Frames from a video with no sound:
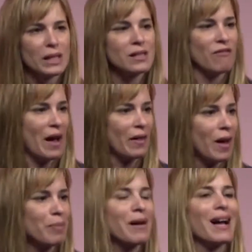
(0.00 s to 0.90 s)

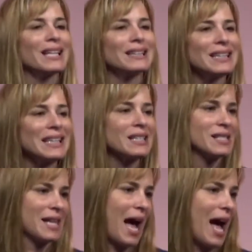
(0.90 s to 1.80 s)
develop leads
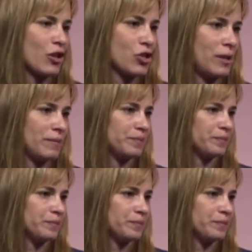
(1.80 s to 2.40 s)
to action.